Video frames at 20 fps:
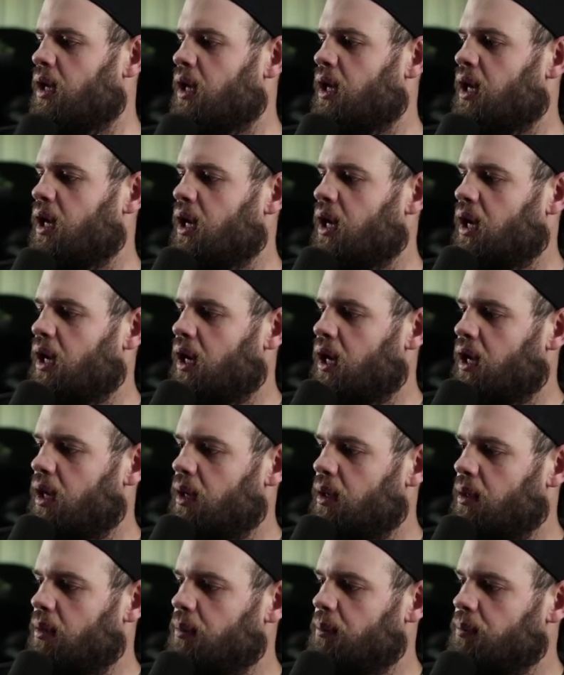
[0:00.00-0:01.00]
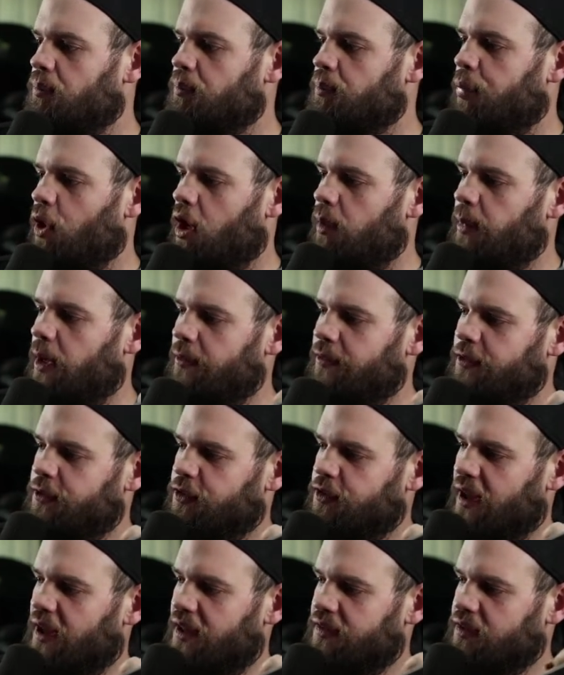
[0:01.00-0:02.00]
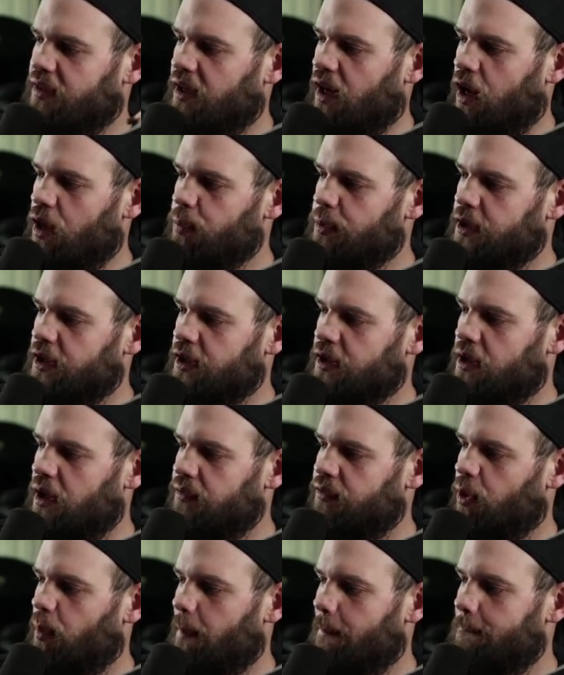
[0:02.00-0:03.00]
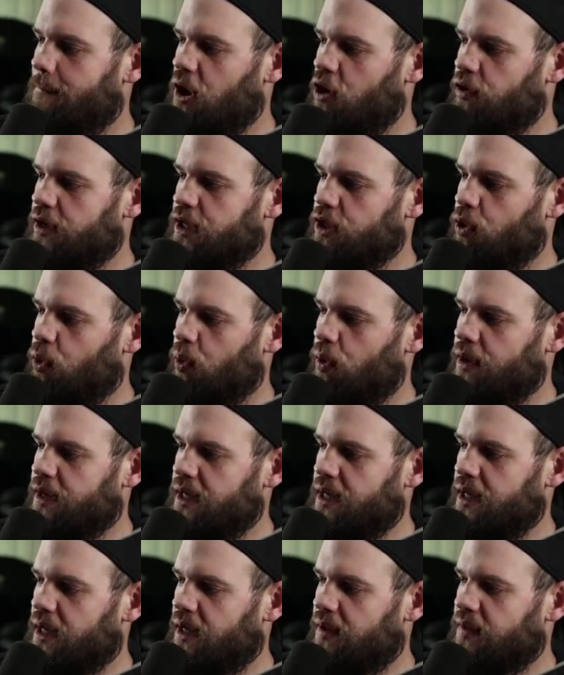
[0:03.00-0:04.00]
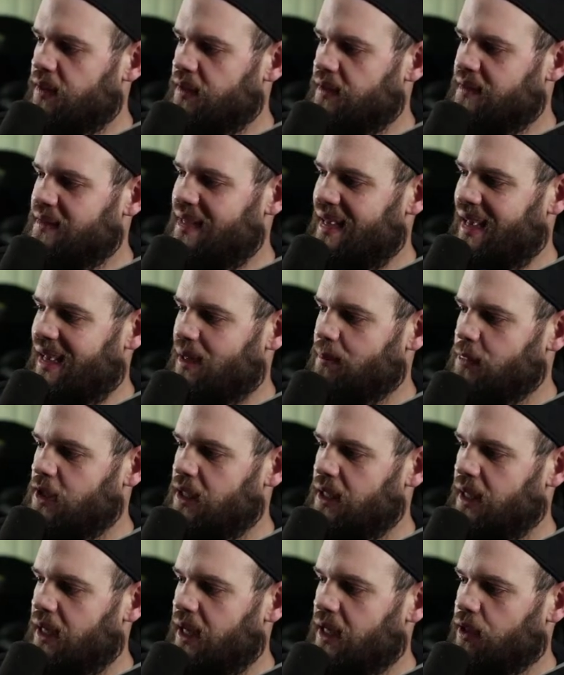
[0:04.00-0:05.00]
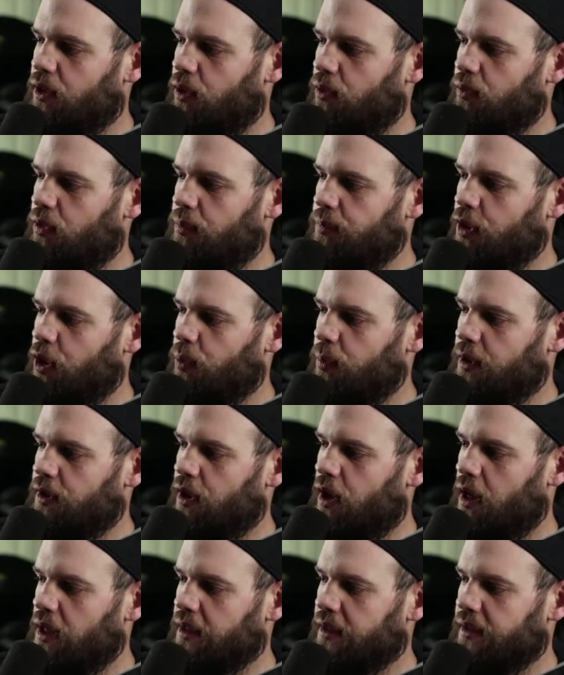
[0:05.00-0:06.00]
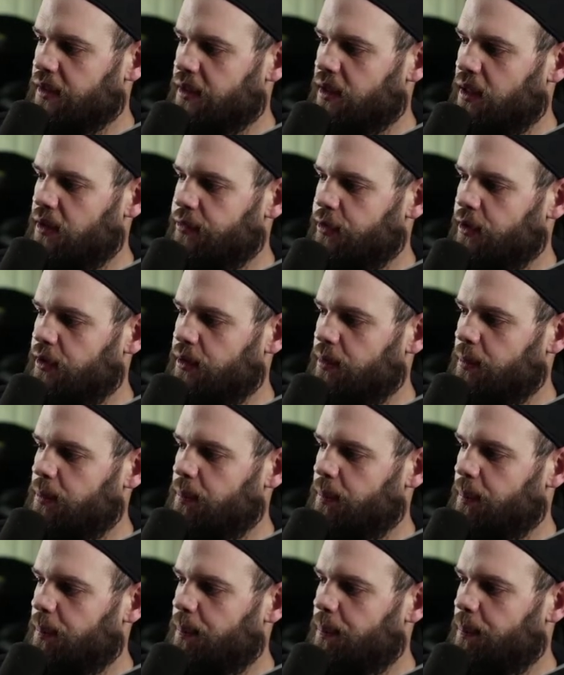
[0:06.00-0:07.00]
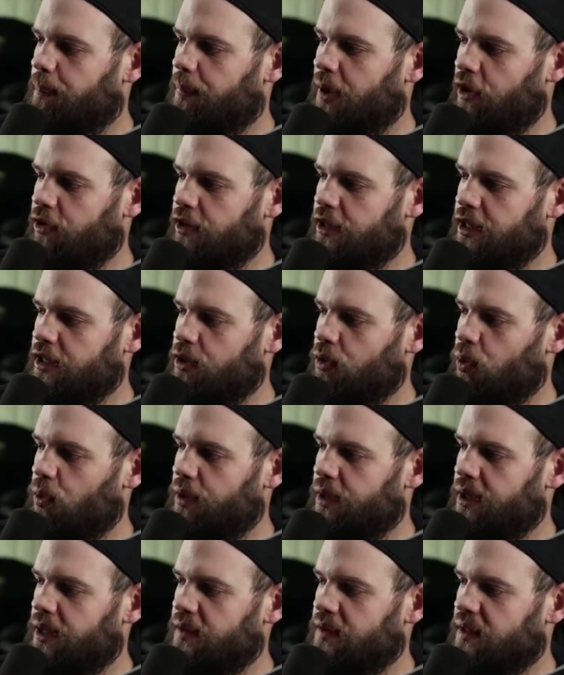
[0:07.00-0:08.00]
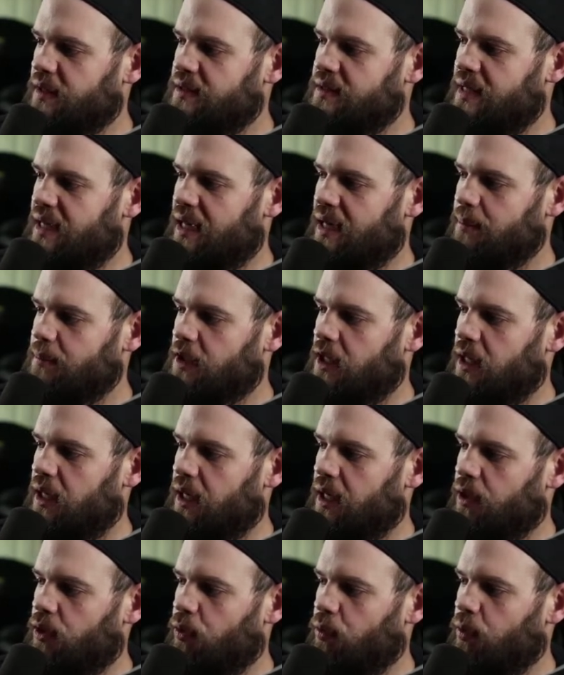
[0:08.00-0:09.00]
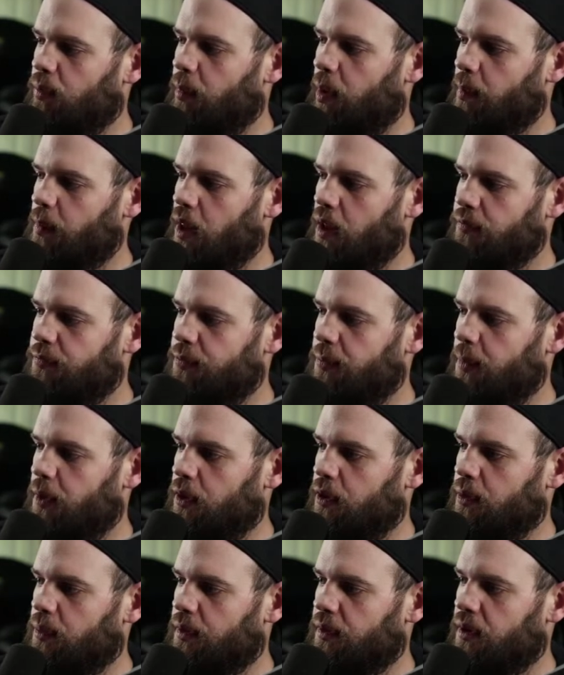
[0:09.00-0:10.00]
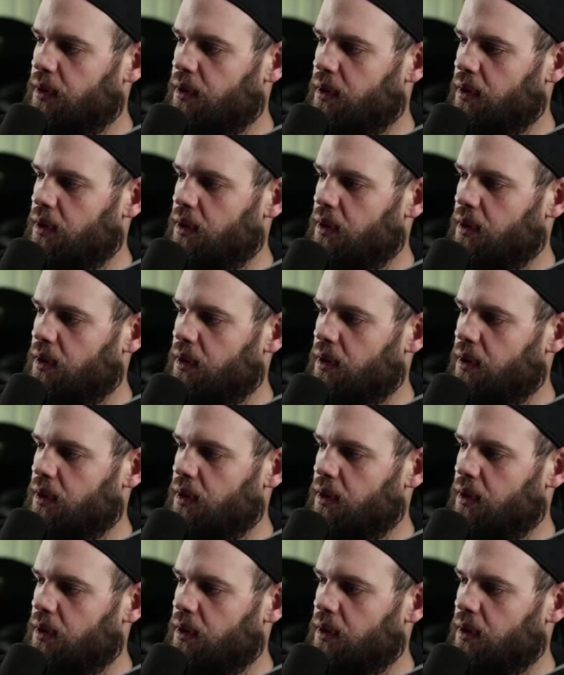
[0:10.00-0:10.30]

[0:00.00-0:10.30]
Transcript: Bob Evans is asking, are we going to cover Berry Gordy and the Tamla Echo Room? No, we're not going to cover Berry Gordy and the Tamla Echo Room. I'm not familiar with it.